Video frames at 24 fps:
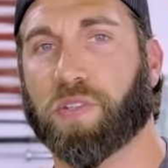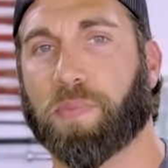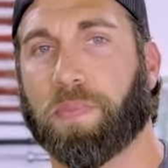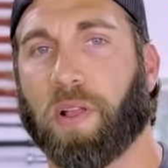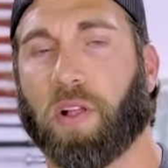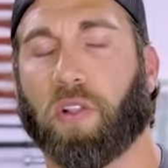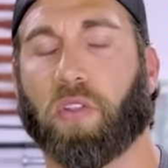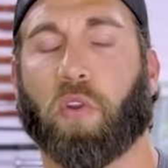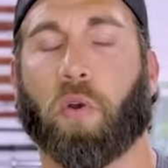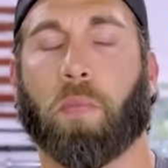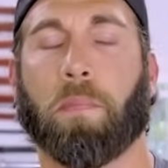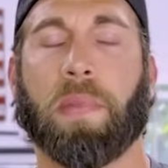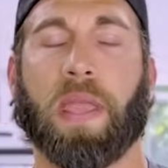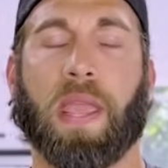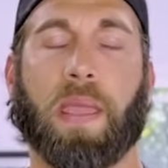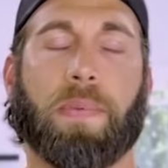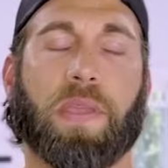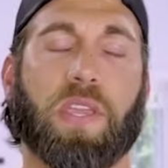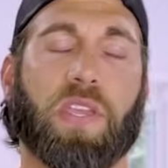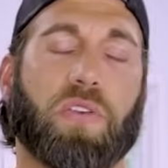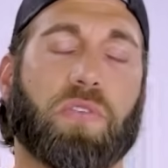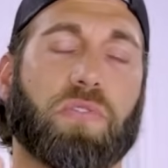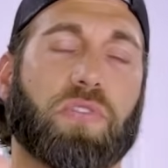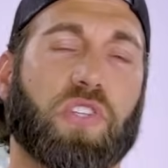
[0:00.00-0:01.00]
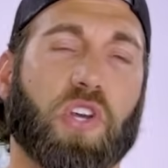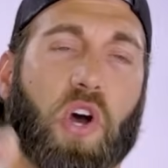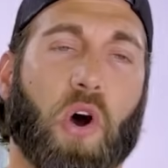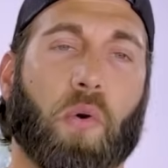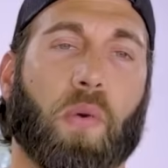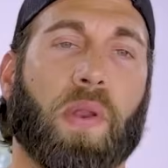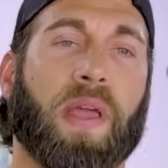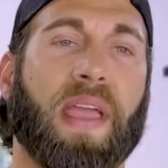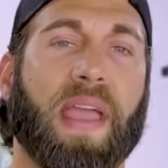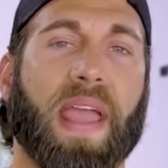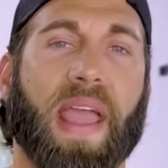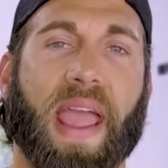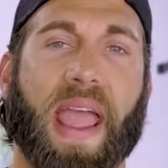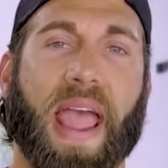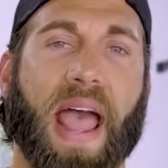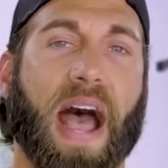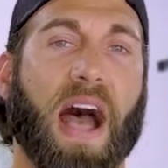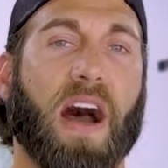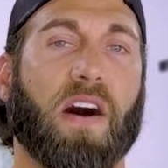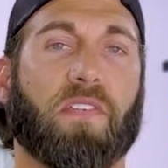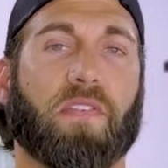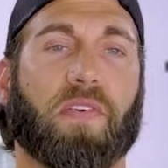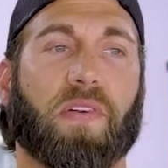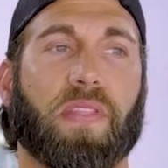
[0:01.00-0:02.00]
built, or maybe you don't
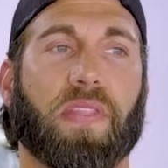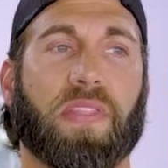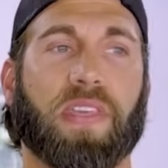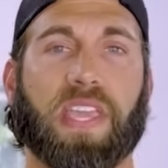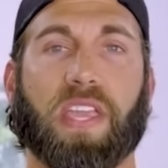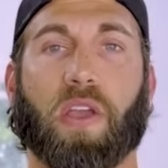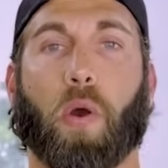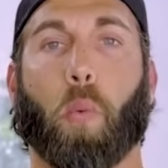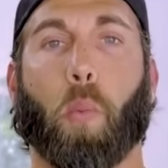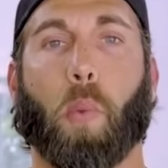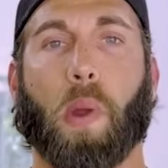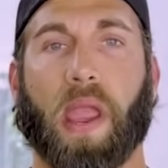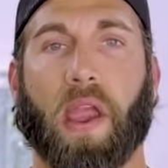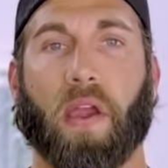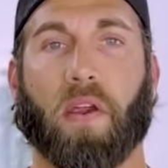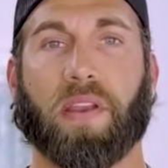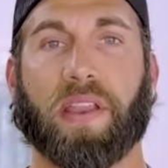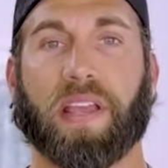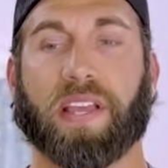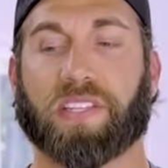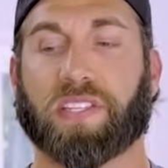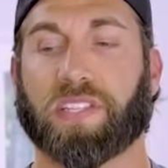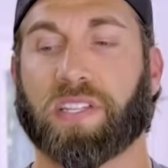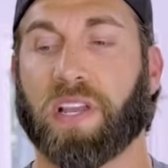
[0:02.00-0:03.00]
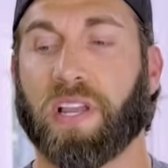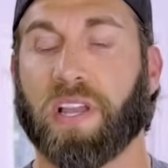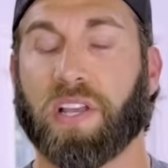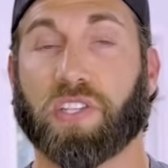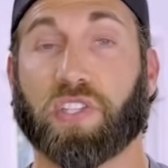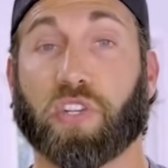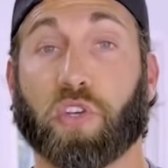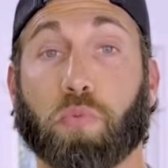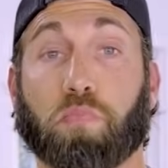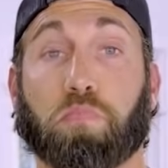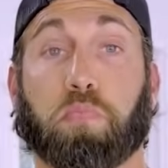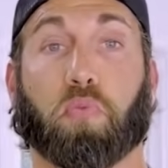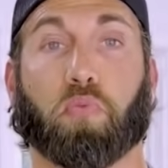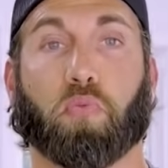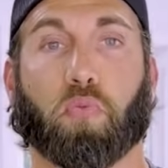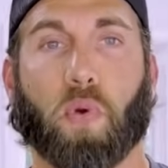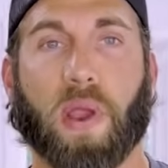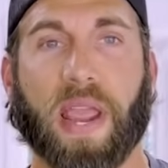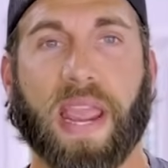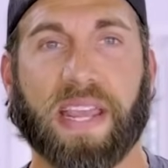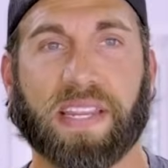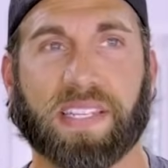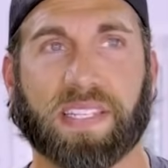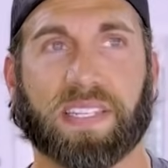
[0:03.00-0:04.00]
have the awareness to
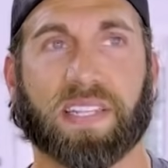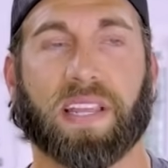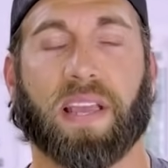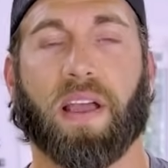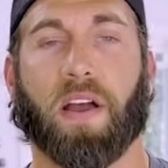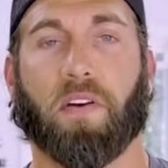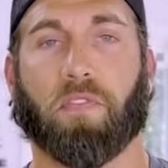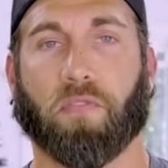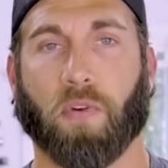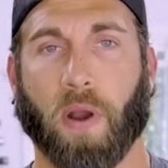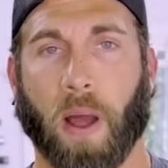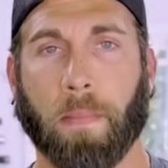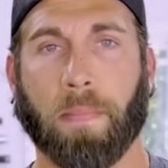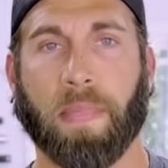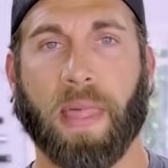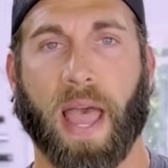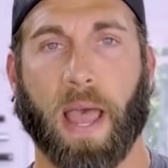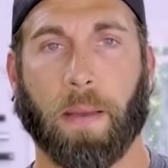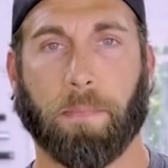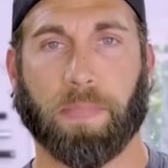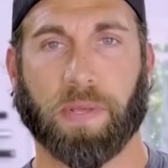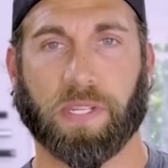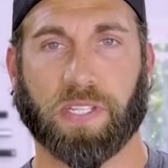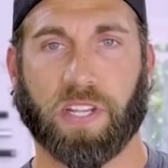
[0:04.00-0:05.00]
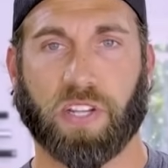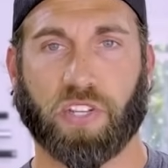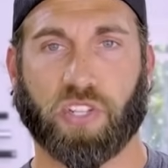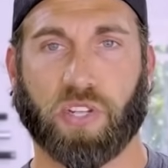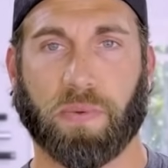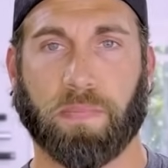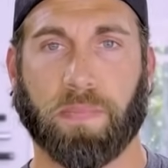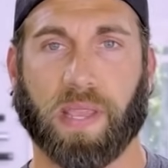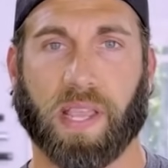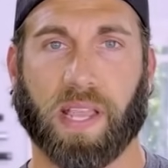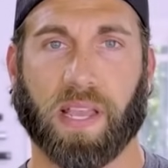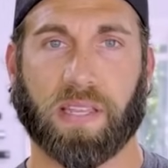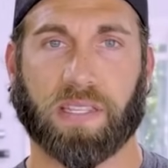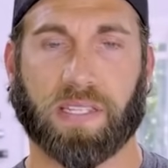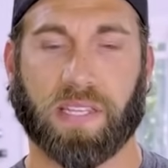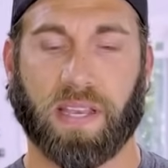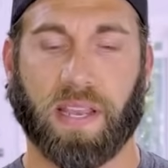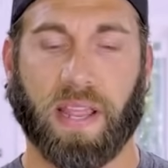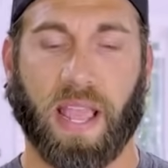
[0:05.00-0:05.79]
brace from that position, because in